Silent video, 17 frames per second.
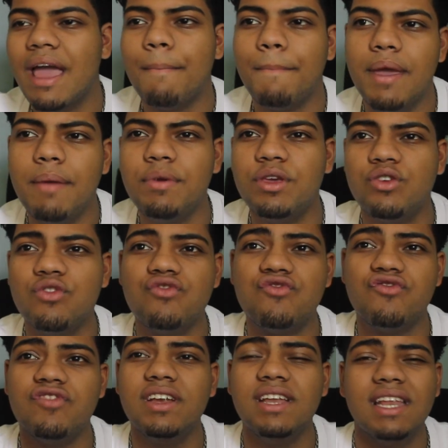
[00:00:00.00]
Maybe you
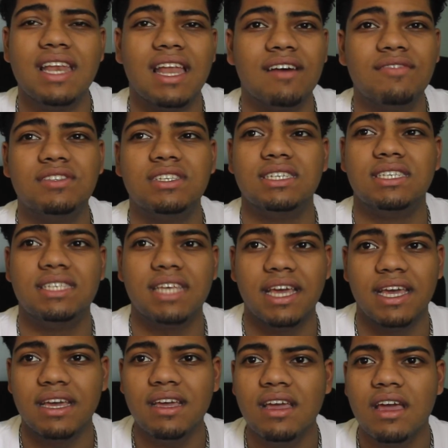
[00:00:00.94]
really love to
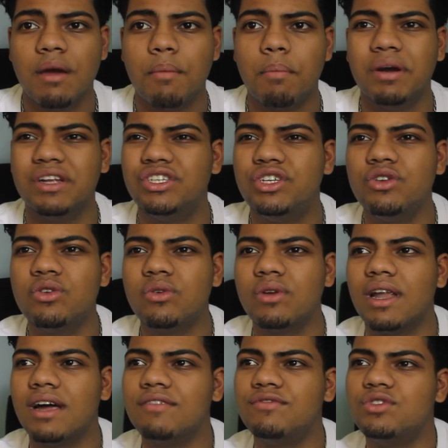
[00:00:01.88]
sing, but you
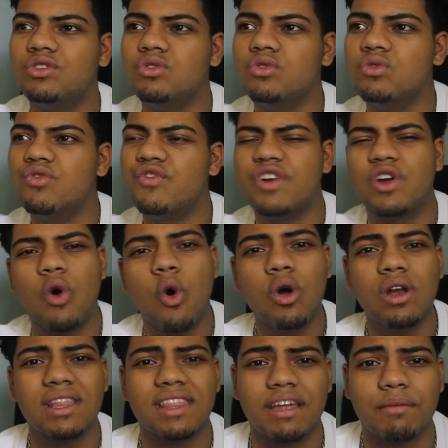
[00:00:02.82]
don't love to
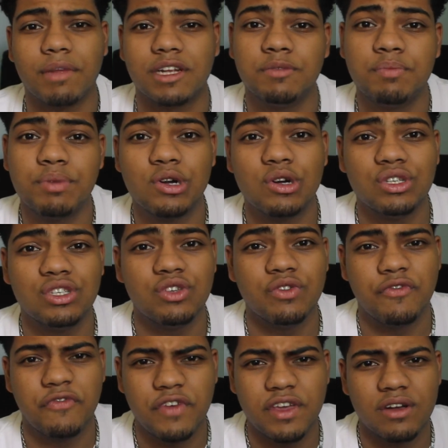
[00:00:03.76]
record it that much because you
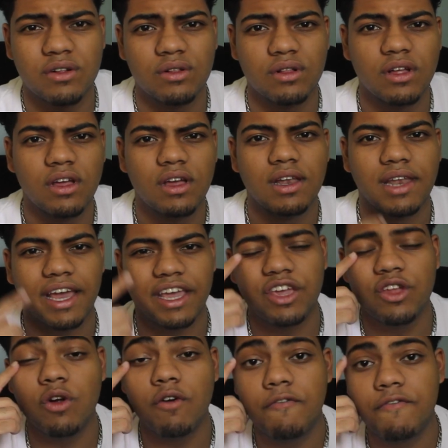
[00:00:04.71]
feel like
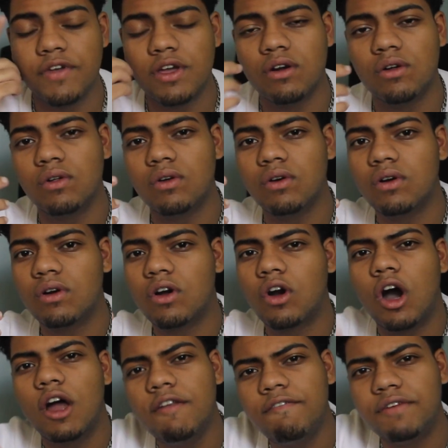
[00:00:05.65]
you don't feel
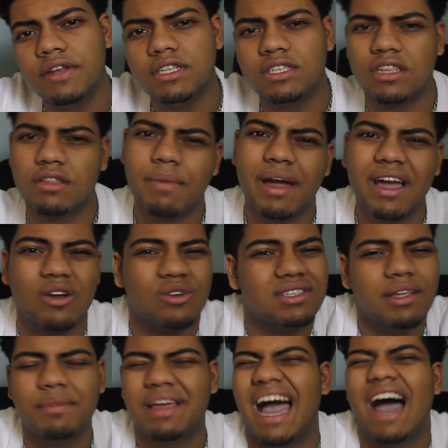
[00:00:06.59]
confident on the mic or
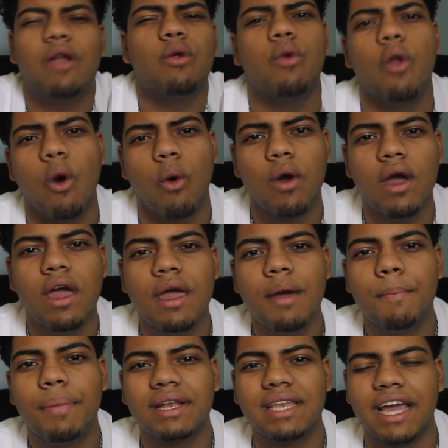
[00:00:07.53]
something. I don't know.
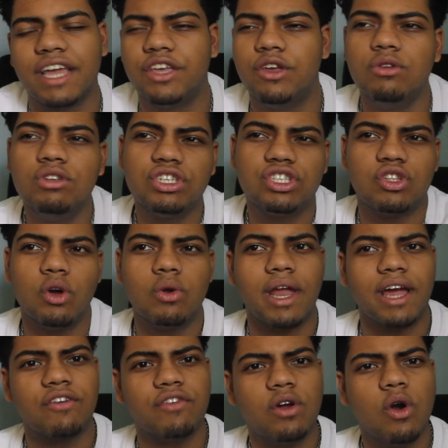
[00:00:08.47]
But like, you just don't
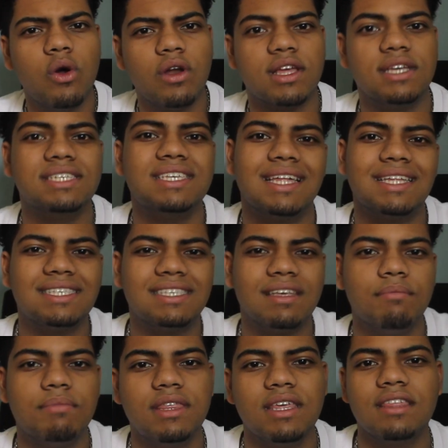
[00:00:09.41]
like recording. See, that's
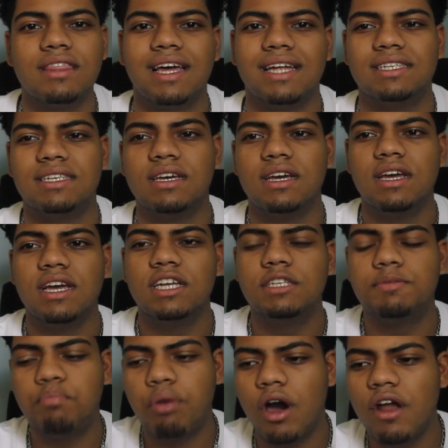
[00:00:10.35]
something that
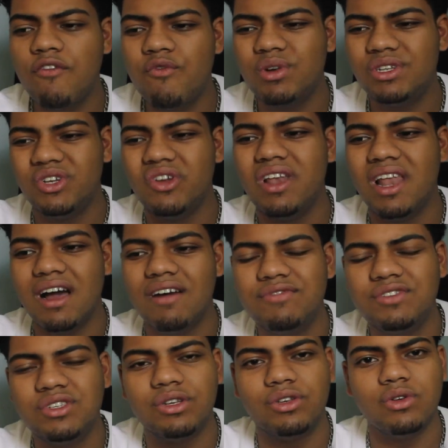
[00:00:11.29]
is part of what you
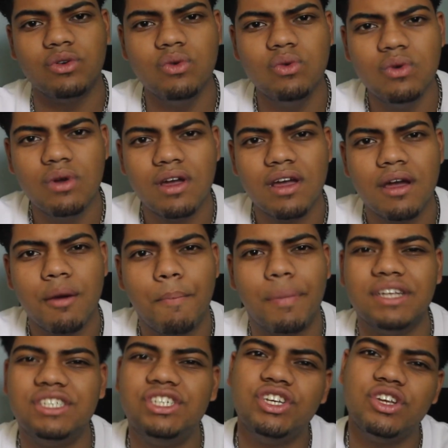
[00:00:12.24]
love to do,
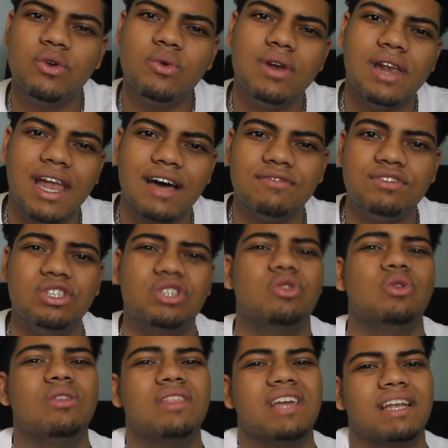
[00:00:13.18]
but you don't love to
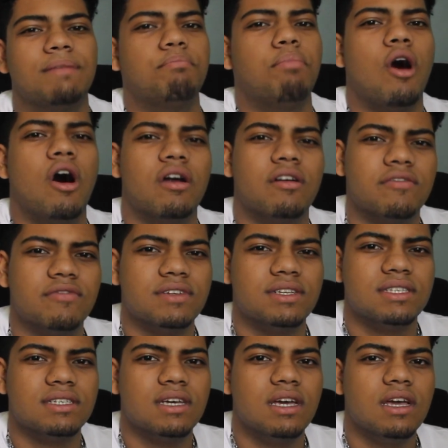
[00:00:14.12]
do that part of
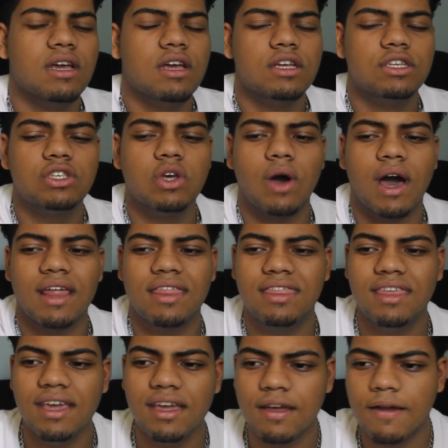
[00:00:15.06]
it. So I
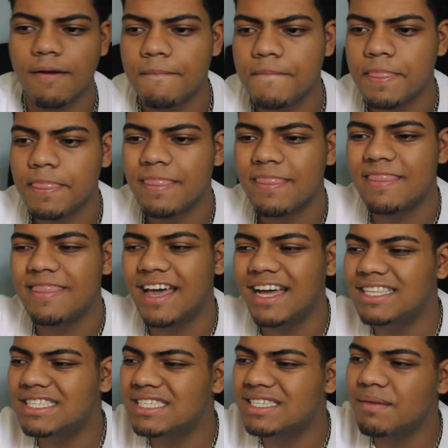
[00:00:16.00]
think
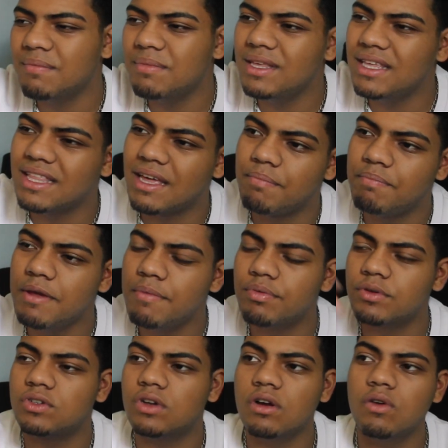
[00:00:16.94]
that's something that
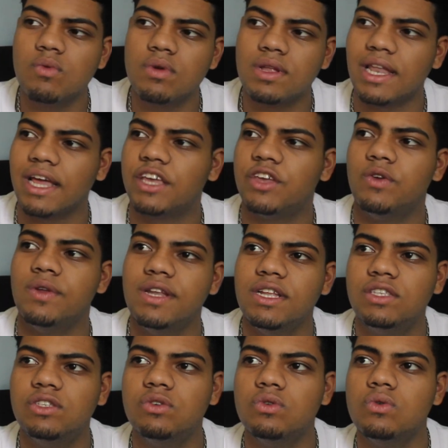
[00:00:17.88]
people struggle with. Like, you
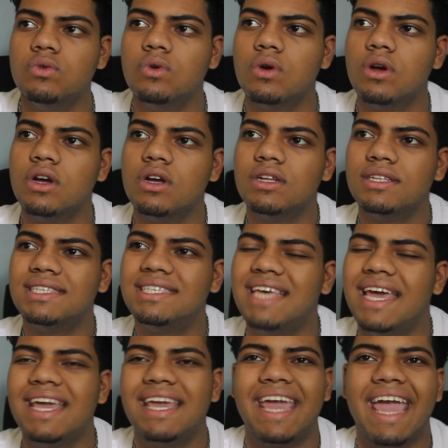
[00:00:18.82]
need to
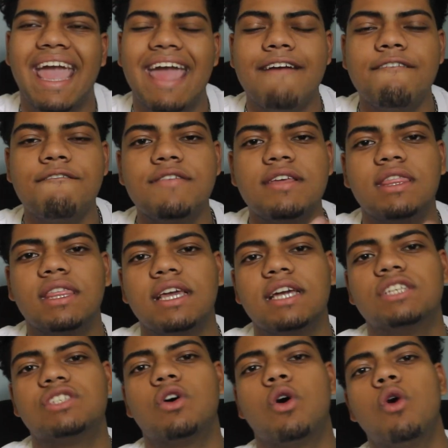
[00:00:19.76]
take everything
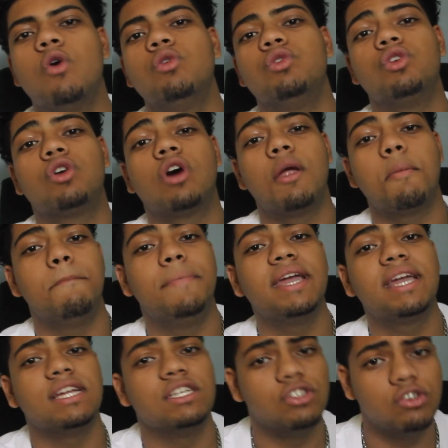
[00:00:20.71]
as a whole. You can't
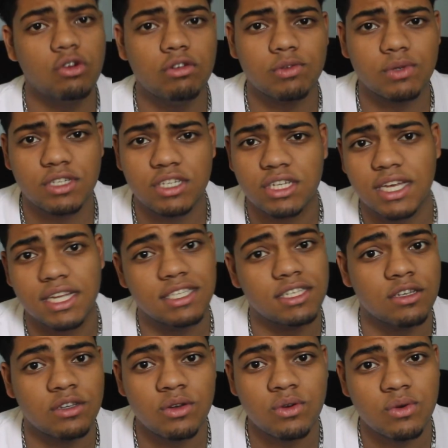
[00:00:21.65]
pick and choose what you get
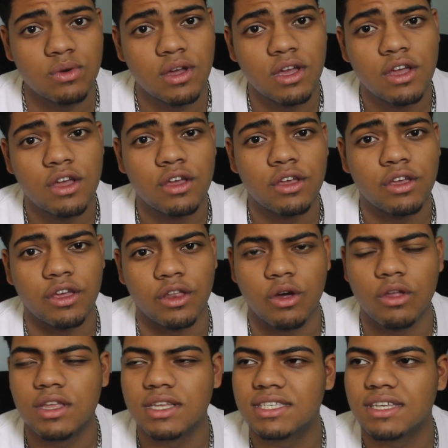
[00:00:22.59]
to do. You
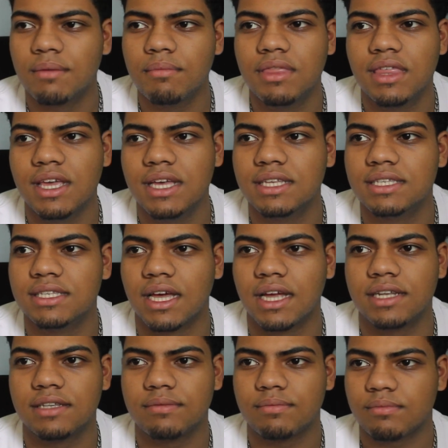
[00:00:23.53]
know, there's some things
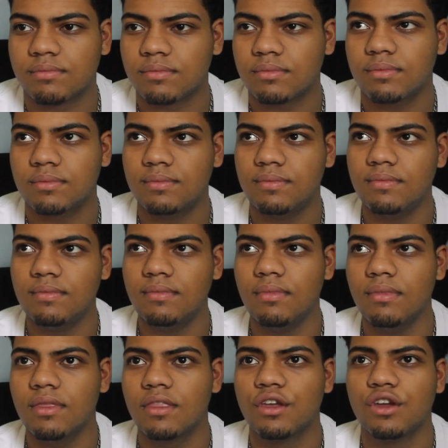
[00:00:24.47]
that
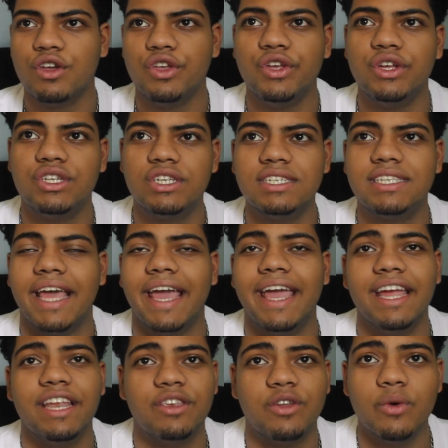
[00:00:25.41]
you just
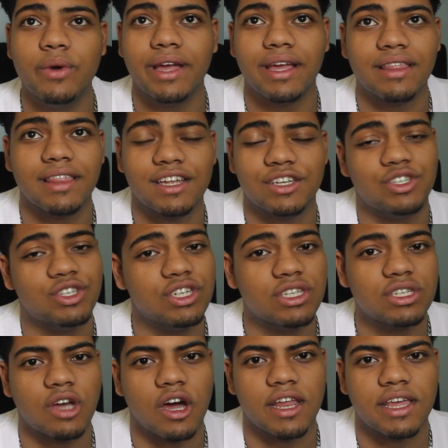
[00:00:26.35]
hate doing that you
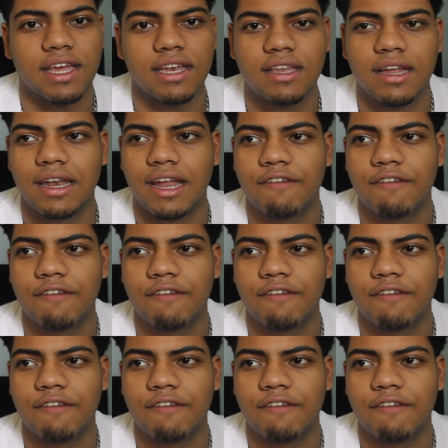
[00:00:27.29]
just gotta get done.